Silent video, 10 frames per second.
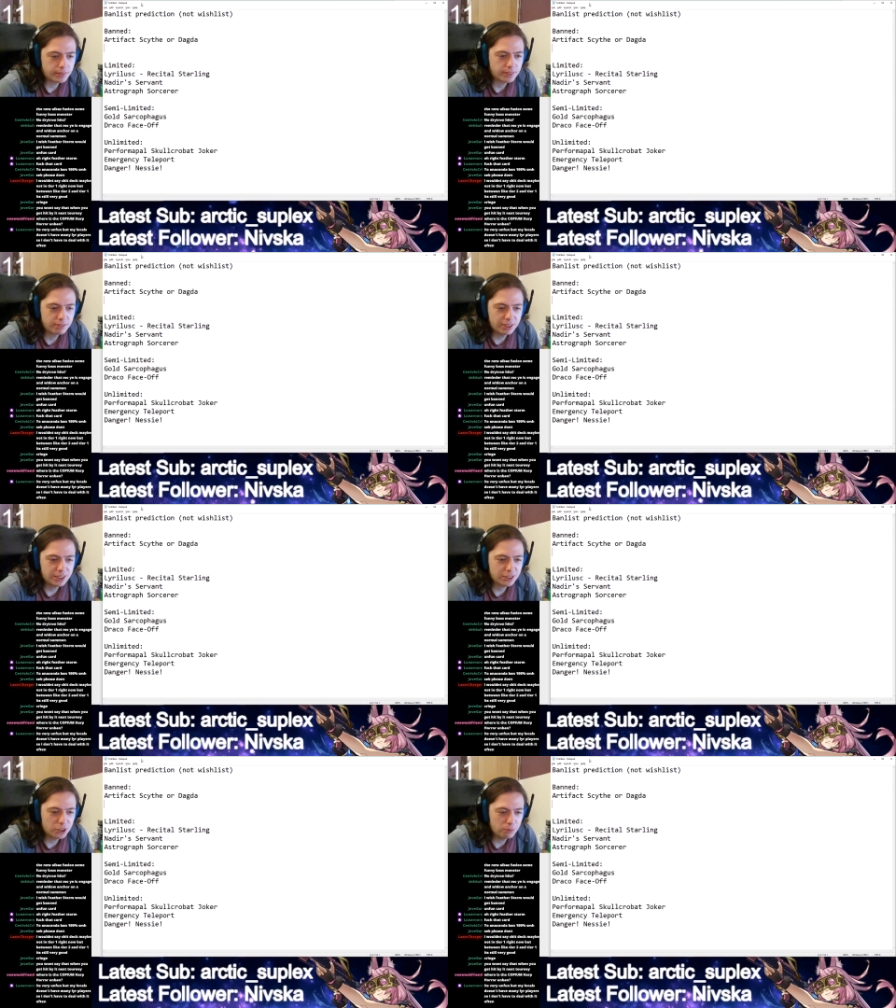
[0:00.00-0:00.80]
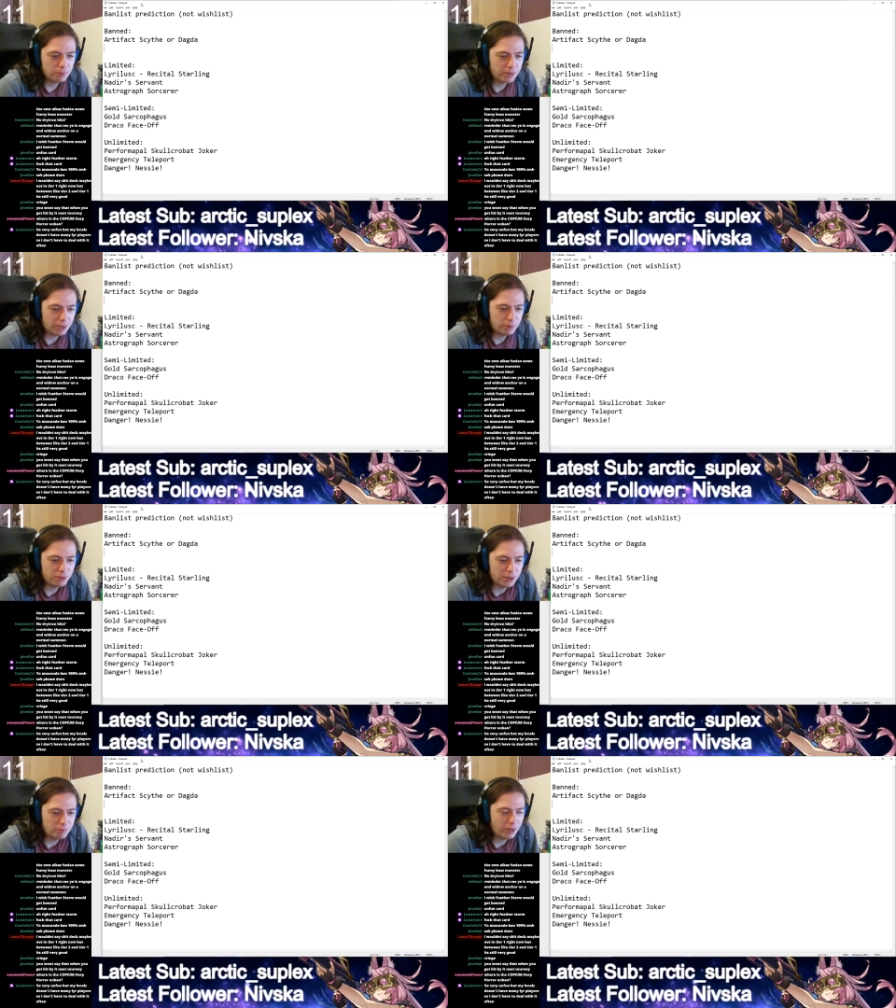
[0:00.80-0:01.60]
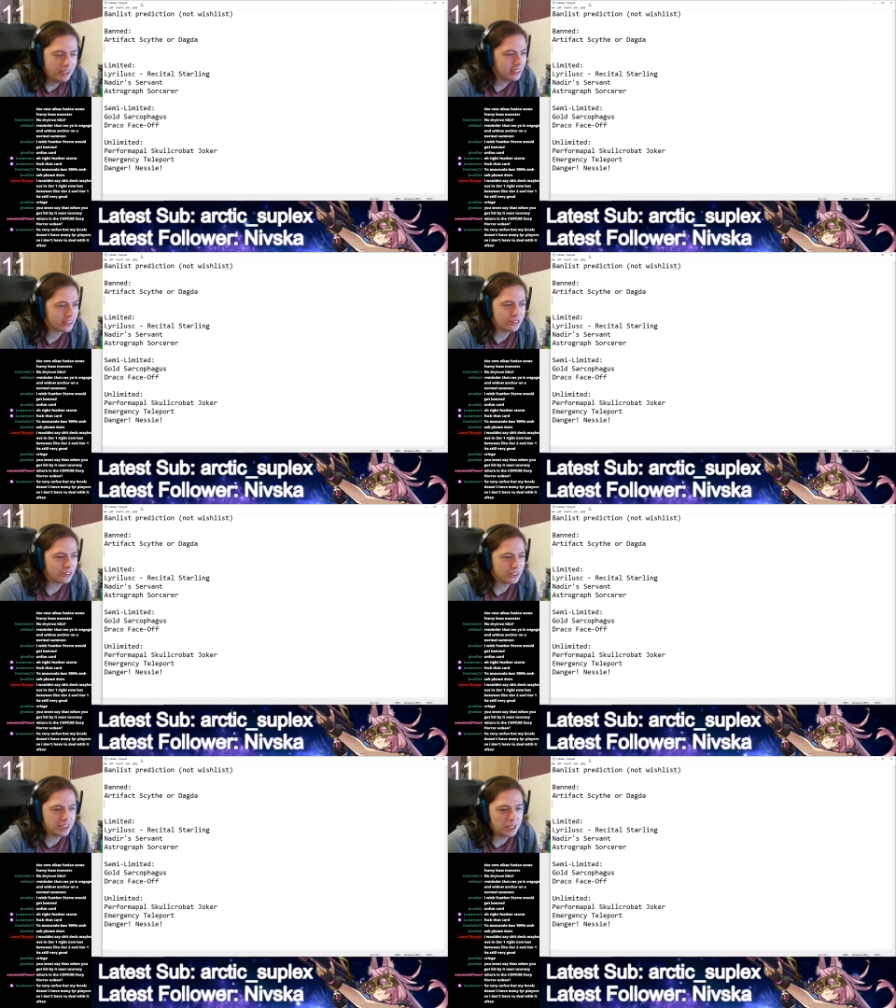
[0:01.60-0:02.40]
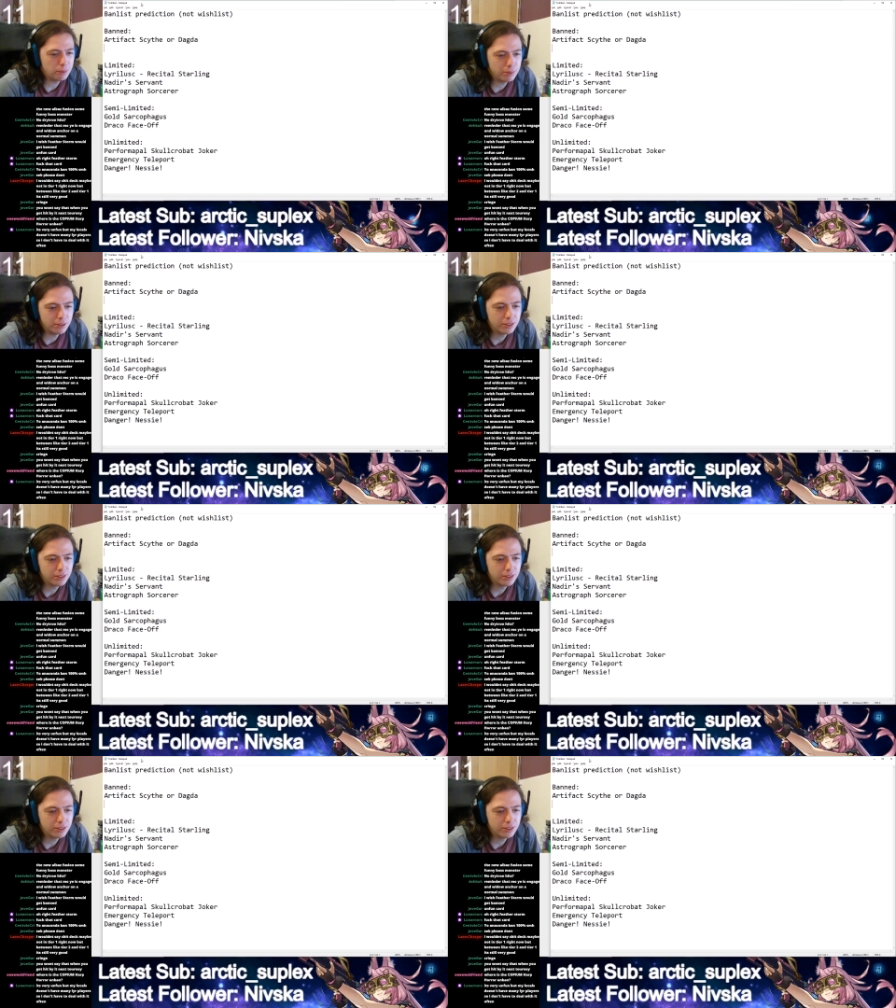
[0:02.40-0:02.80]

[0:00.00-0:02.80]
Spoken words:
Where's the Copium Half-Hole unban? That's not gonna happen.